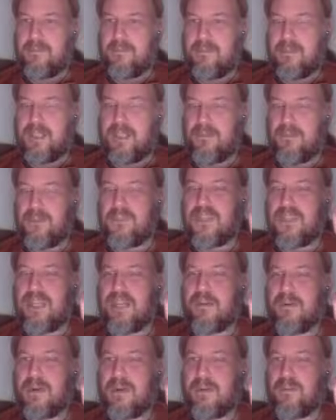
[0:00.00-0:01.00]
if you
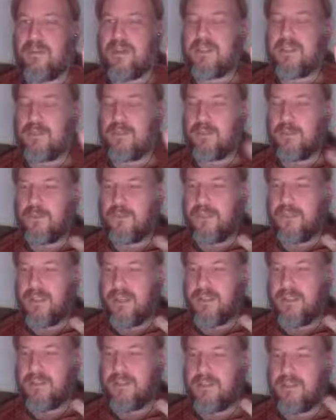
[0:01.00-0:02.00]
take away one, you lose the
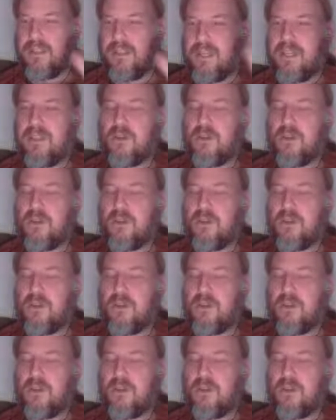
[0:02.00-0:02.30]
other,